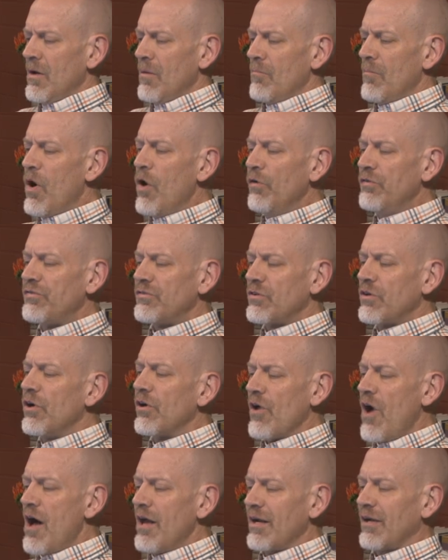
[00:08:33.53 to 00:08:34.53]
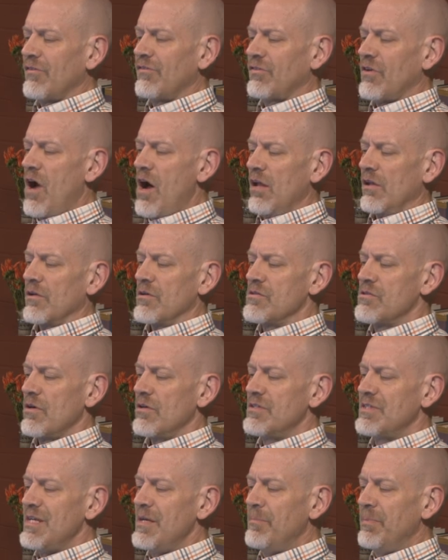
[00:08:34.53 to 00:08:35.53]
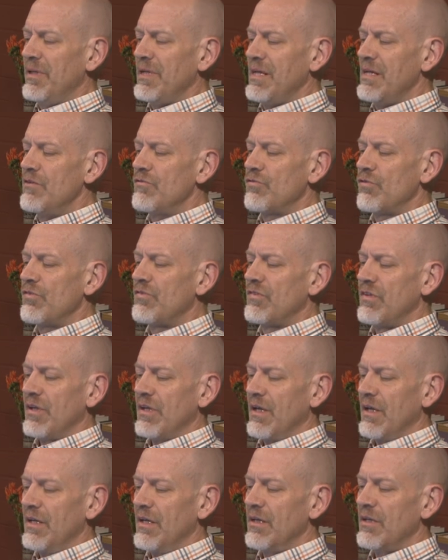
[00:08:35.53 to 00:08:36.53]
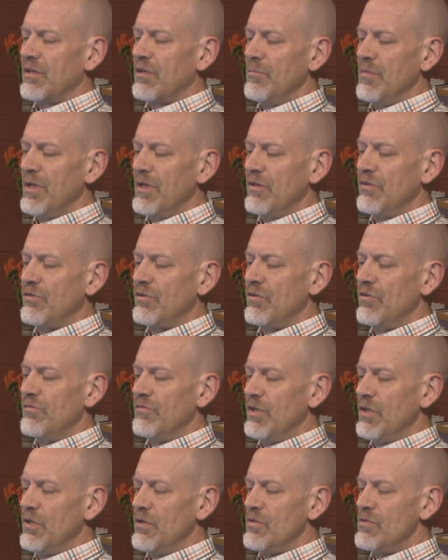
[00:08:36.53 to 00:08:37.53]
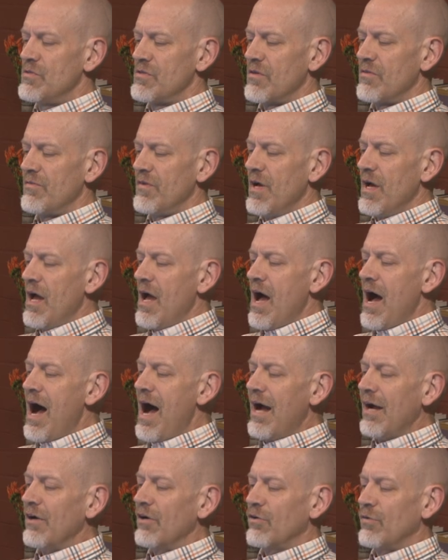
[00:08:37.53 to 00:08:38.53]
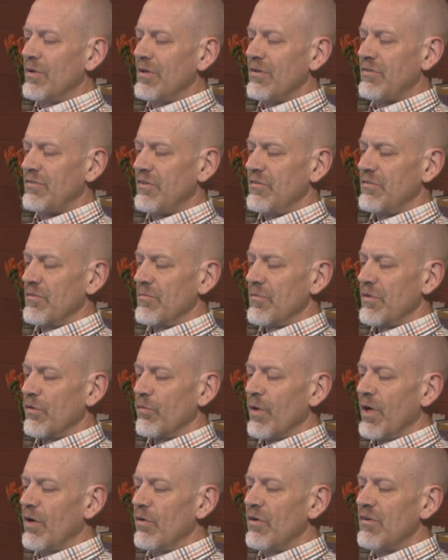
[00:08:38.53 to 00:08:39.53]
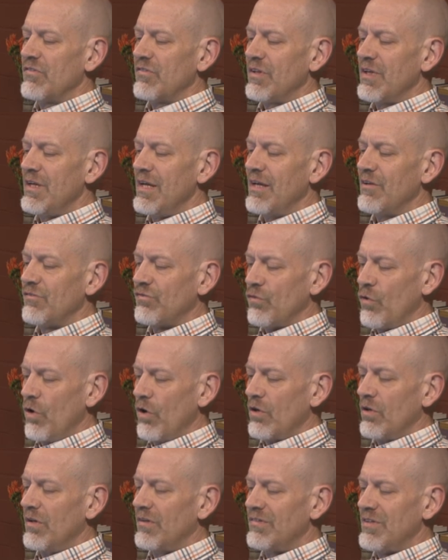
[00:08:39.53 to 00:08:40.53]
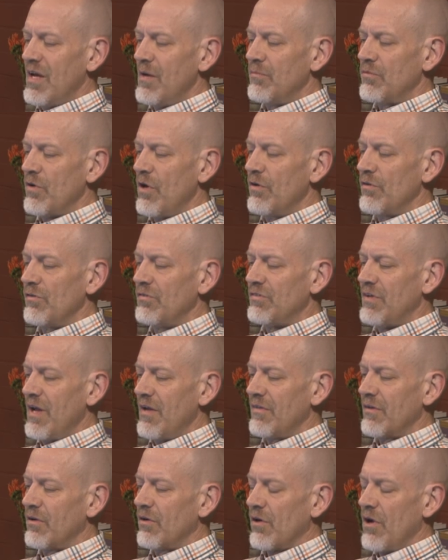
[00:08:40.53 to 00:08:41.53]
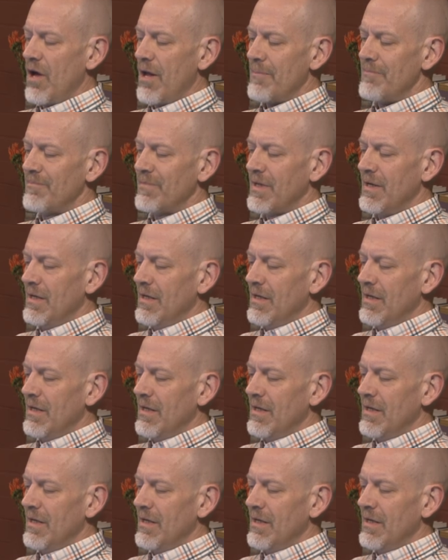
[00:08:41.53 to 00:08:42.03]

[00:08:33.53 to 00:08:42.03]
Most Quranic scholars are deeply interested in and committed to views of higher criticism, the rigorously historical attempt to understand the Quran.